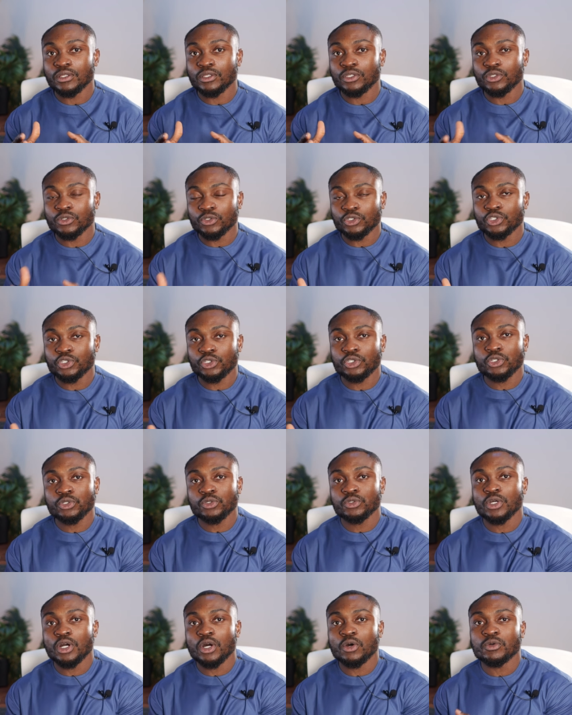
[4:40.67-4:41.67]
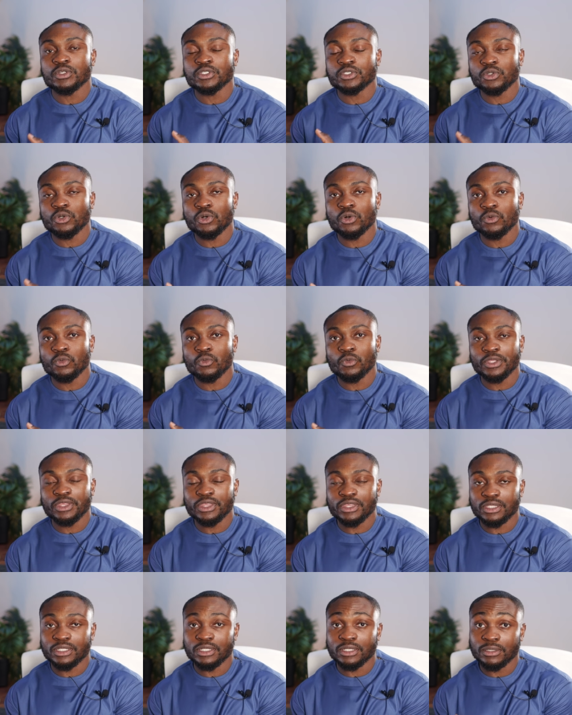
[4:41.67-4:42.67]
you should always go
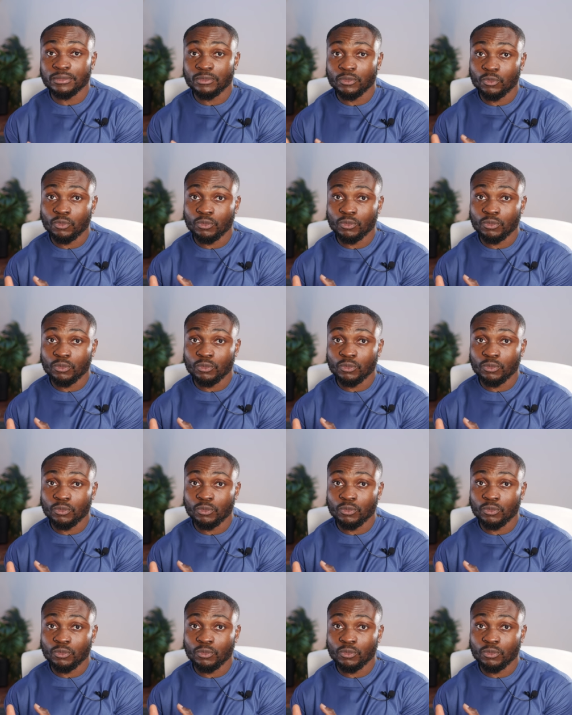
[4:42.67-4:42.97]
with the